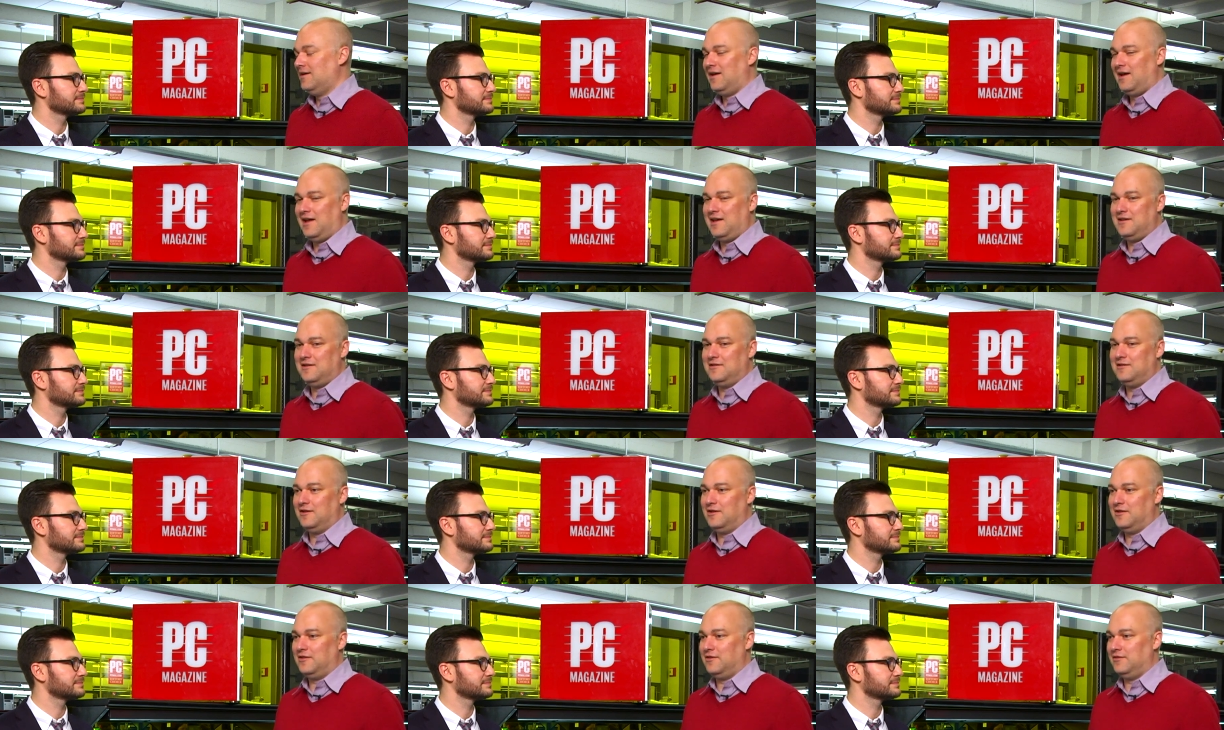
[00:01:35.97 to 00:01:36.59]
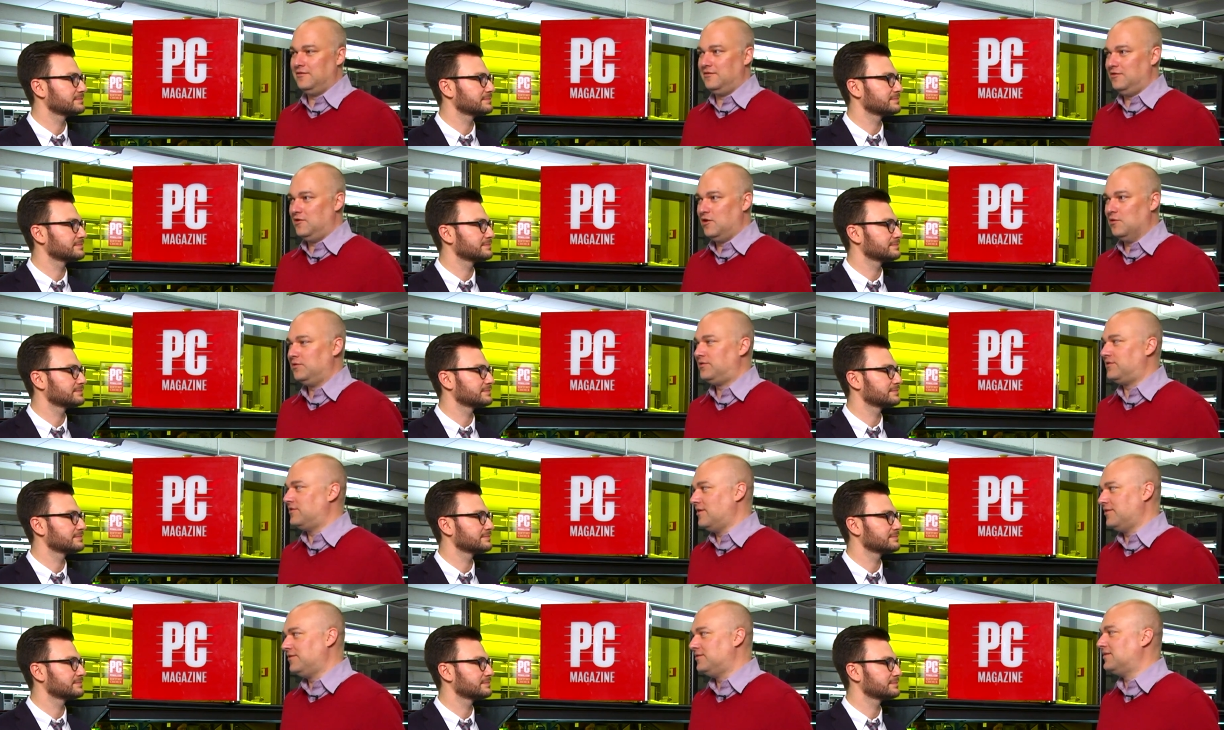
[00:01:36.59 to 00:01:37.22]
Speaker 1: and the,
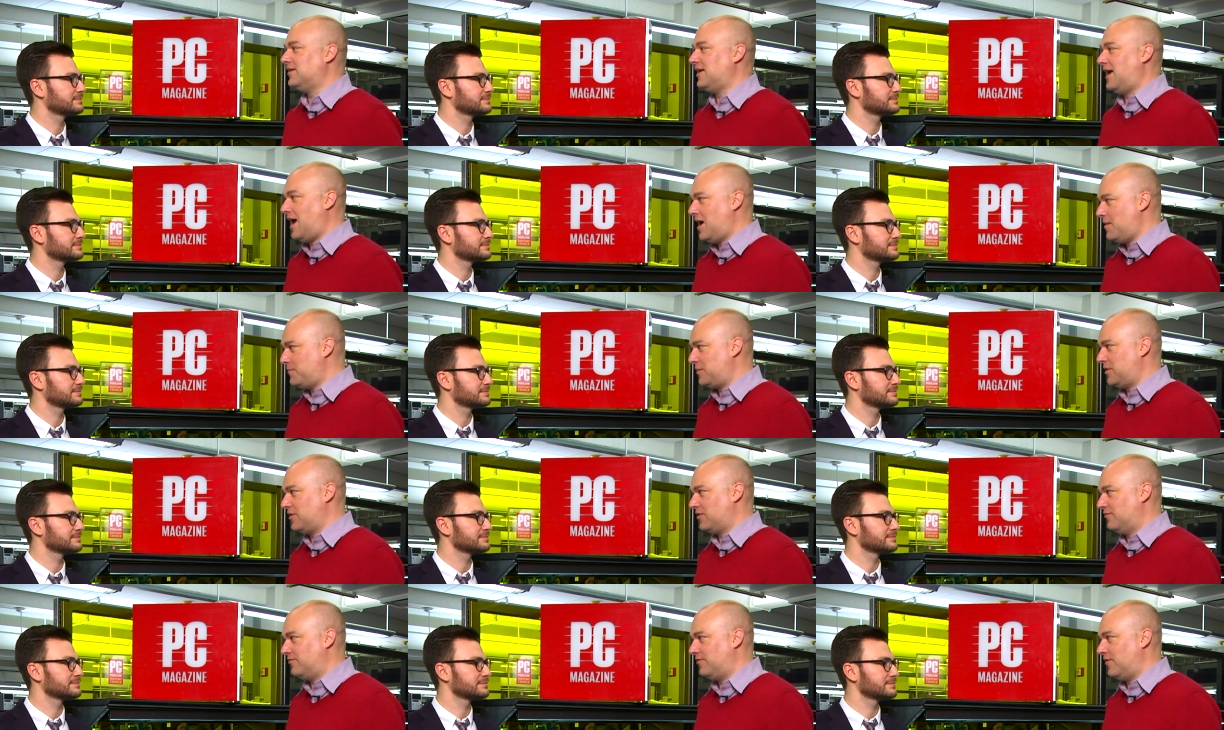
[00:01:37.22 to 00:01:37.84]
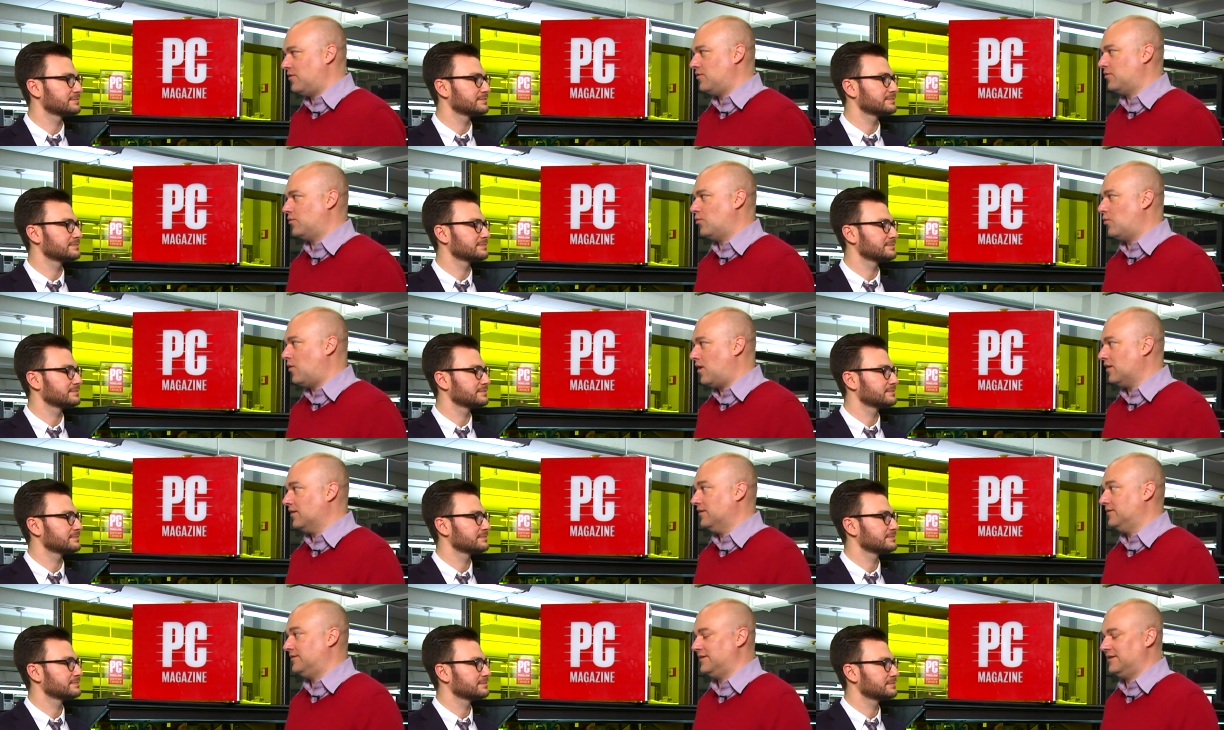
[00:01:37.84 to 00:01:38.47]
no, nothing's going to happen to the phone
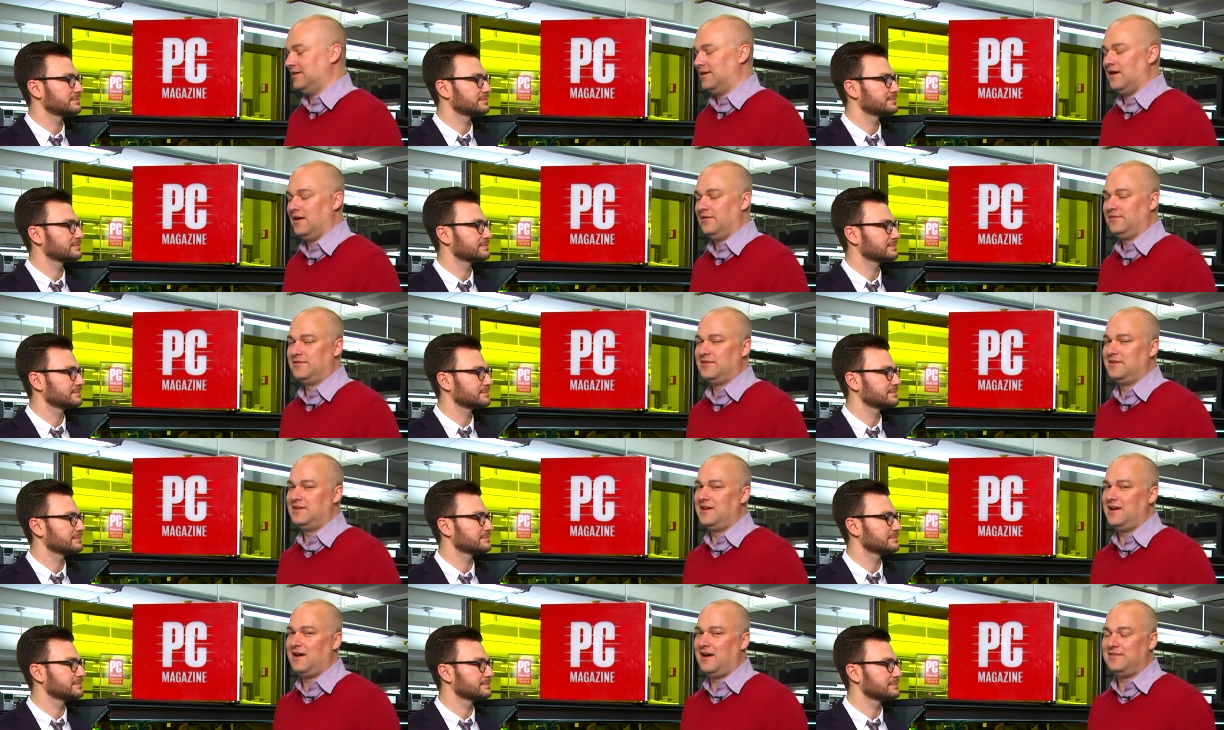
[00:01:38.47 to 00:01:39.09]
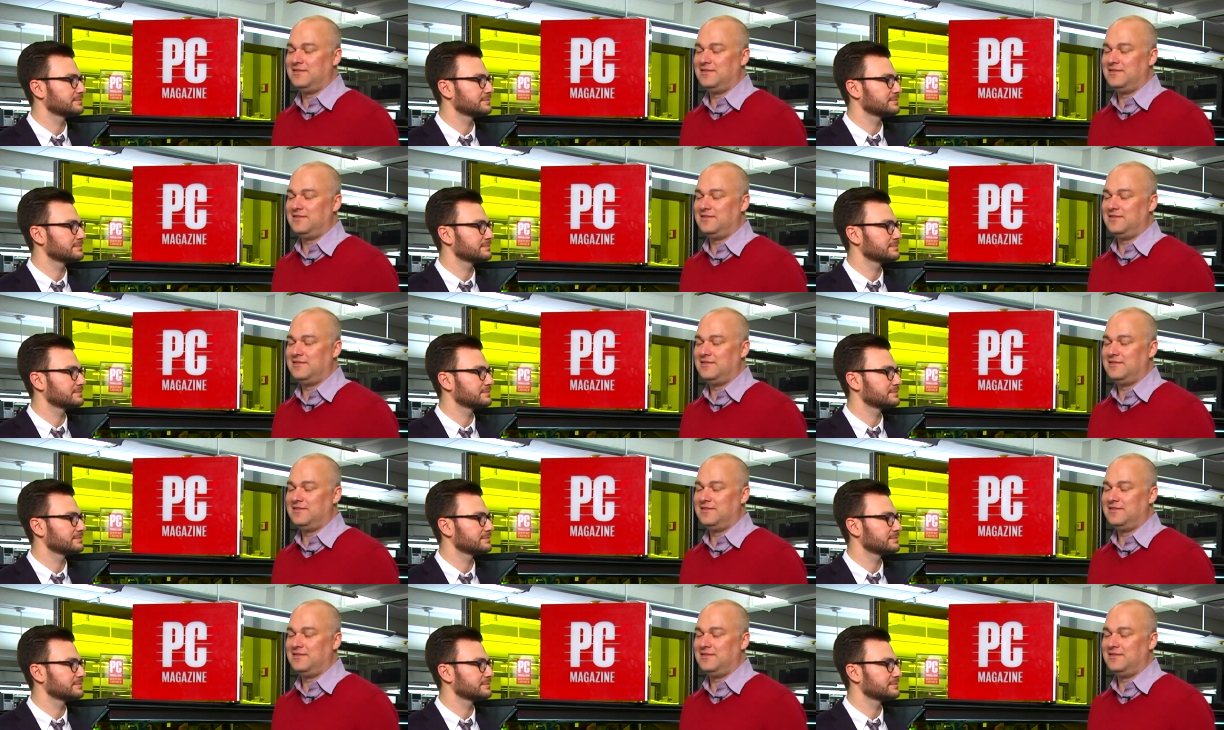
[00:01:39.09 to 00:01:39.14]
while it's in custody.